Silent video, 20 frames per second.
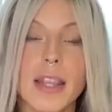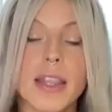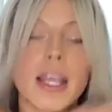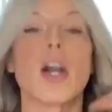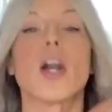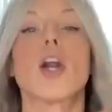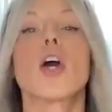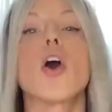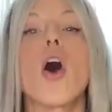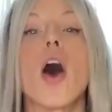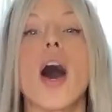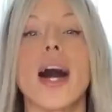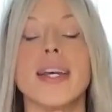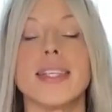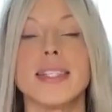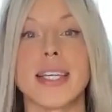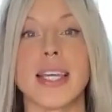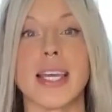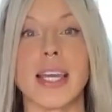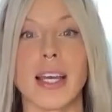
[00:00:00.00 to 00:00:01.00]
that are
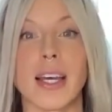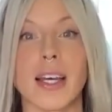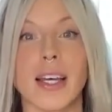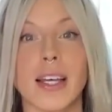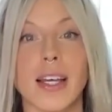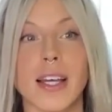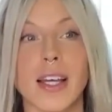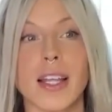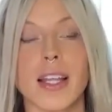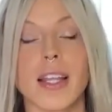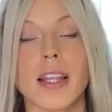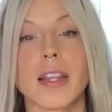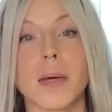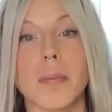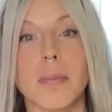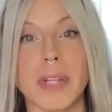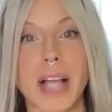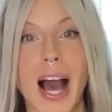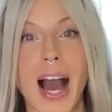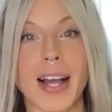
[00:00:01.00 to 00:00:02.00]
causing the
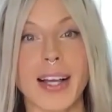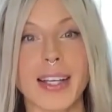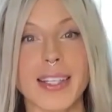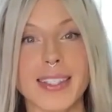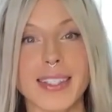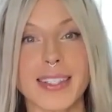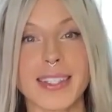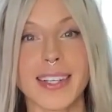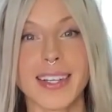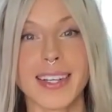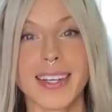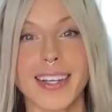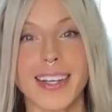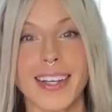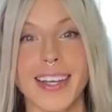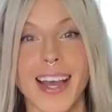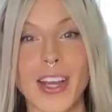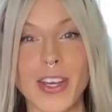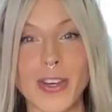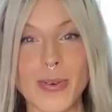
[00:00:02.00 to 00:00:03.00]
blocks.
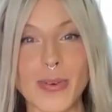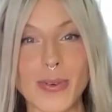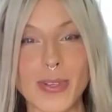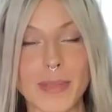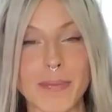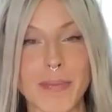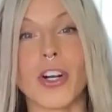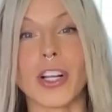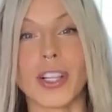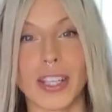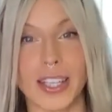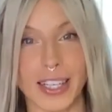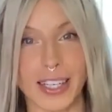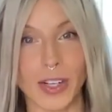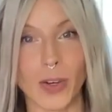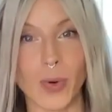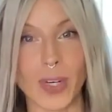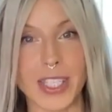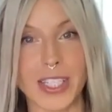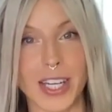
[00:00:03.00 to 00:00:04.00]
I use
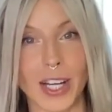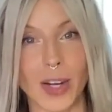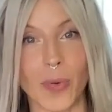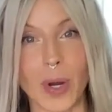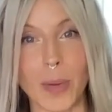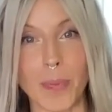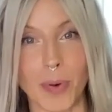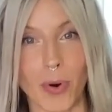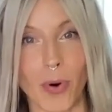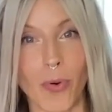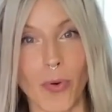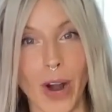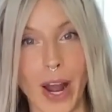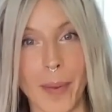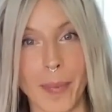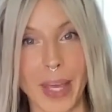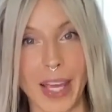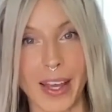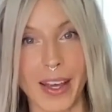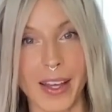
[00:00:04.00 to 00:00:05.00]
neurolinguistic
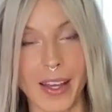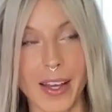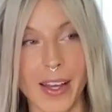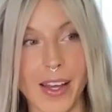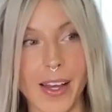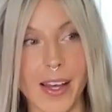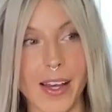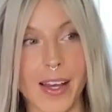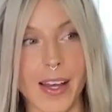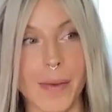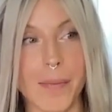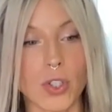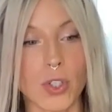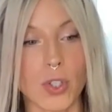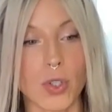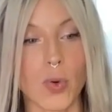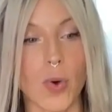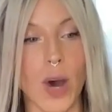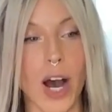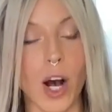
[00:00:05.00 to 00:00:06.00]
reprogramming
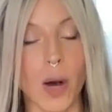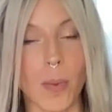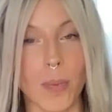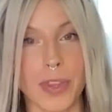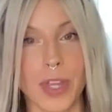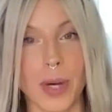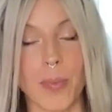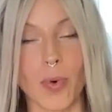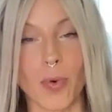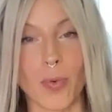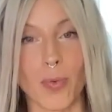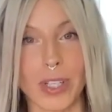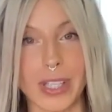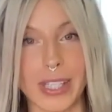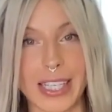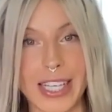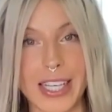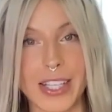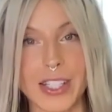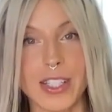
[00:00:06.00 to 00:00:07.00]
to help them
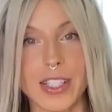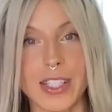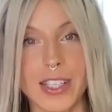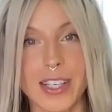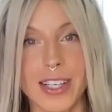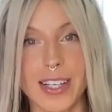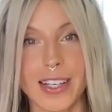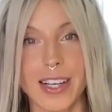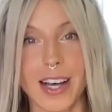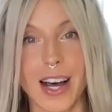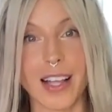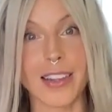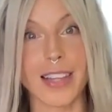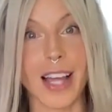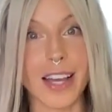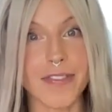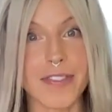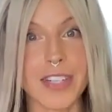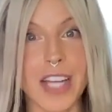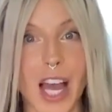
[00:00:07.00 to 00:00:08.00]
release a
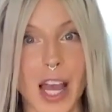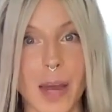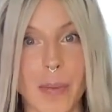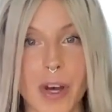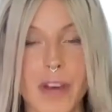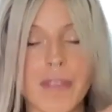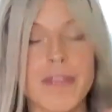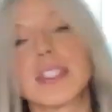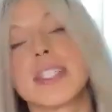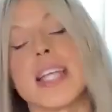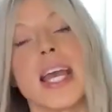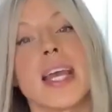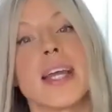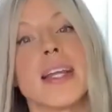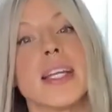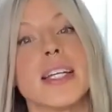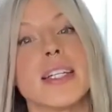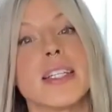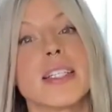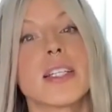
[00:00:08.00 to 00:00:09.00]
lifetime of
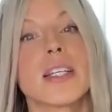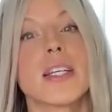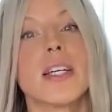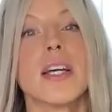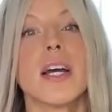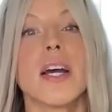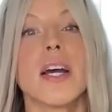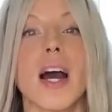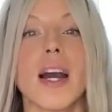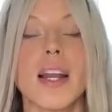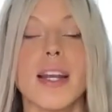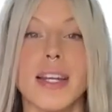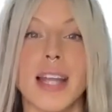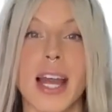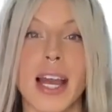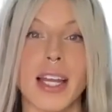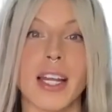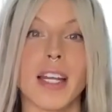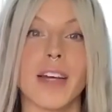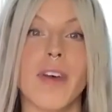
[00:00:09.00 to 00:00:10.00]
stagnant,
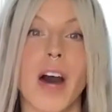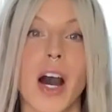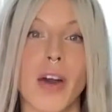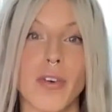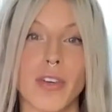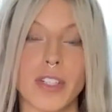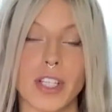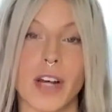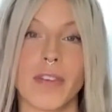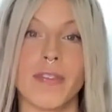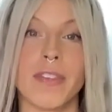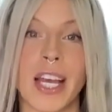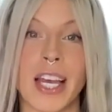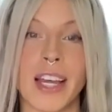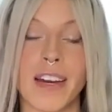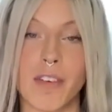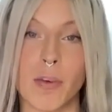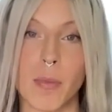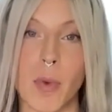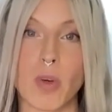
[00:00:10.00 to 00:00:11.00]
negative, unresolved
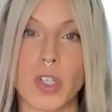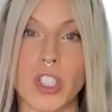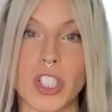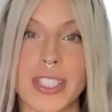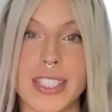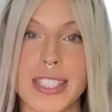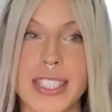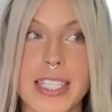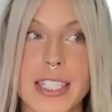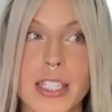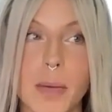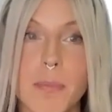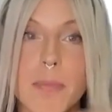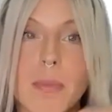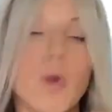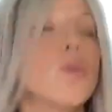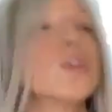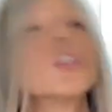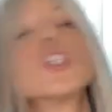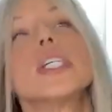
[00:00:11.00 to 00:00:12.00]
negative emotions. These
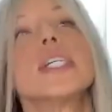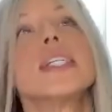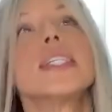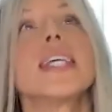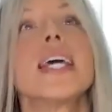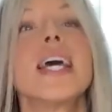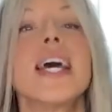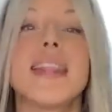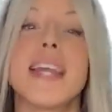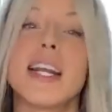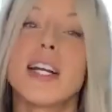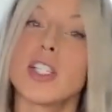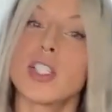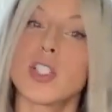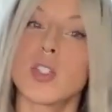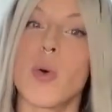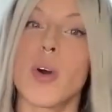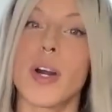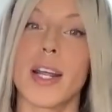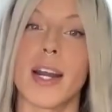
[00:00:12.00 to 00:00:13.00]
emotions that are
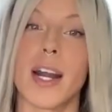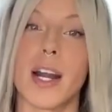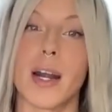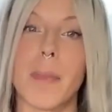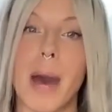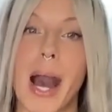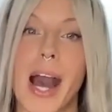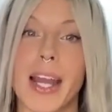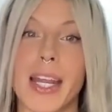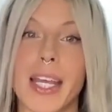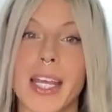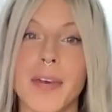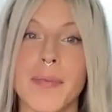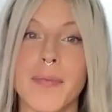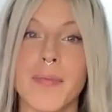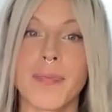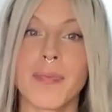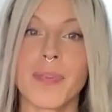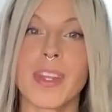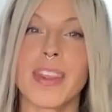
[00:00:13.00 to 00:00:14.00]
stored in our body,
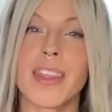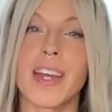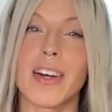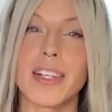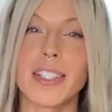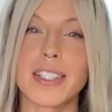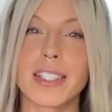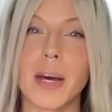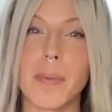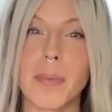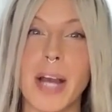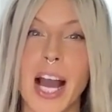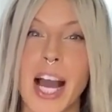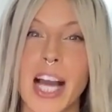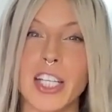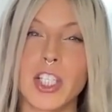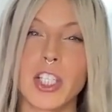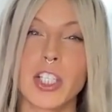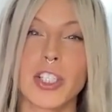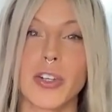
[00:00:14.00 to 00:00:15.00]
that are
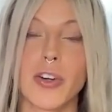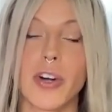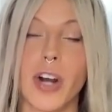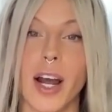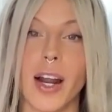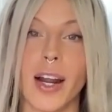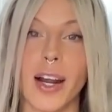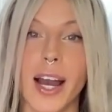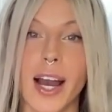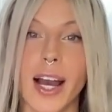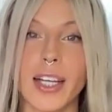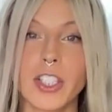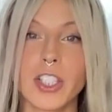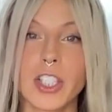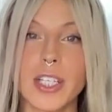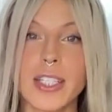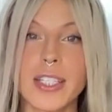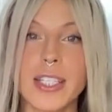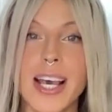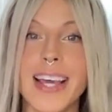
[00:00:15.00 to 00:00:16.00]
subconscious or
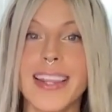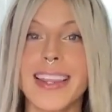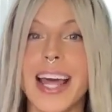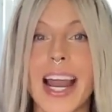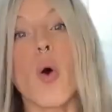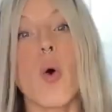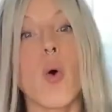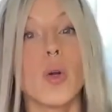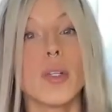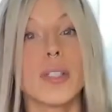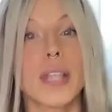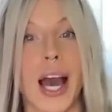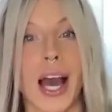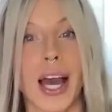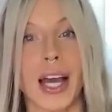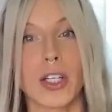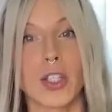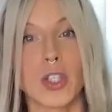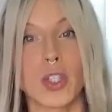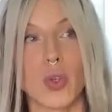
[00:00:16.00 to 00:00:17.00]
unconscious, that hold
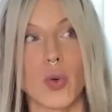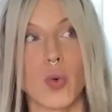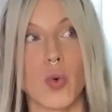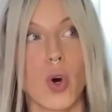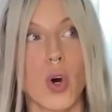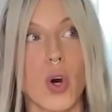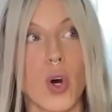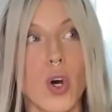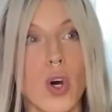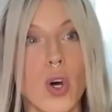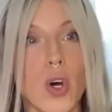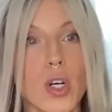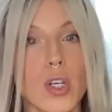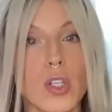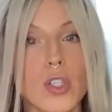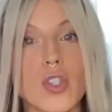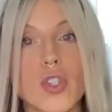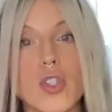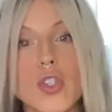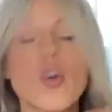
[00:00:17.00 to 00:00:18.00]
on to
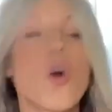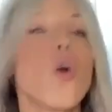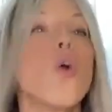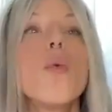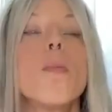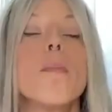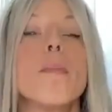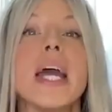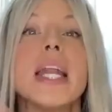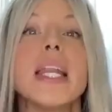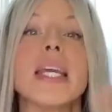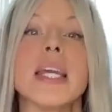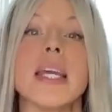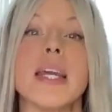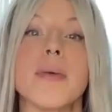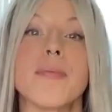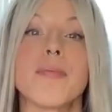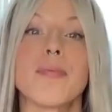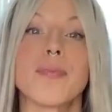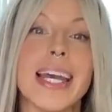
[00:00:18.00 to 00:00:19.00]
so
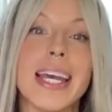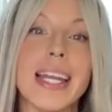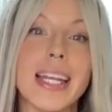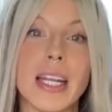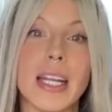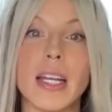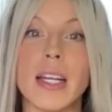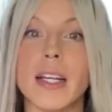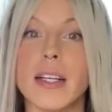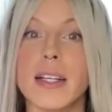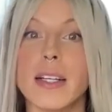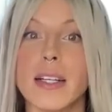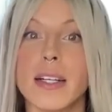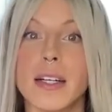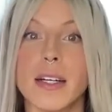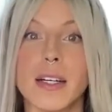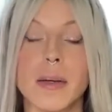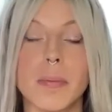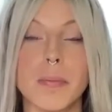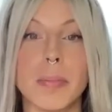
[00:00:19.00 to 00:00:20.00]
many hidden
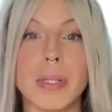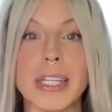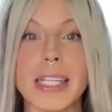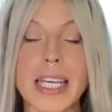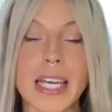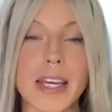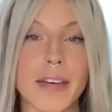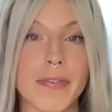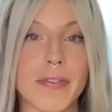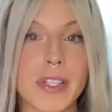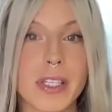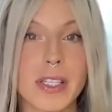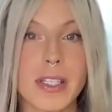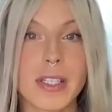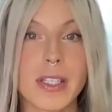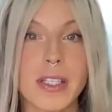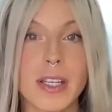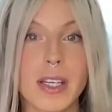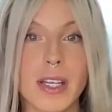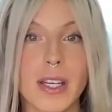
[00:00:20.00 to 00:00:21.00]

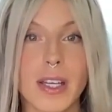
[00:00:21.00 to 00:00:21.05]
beliefs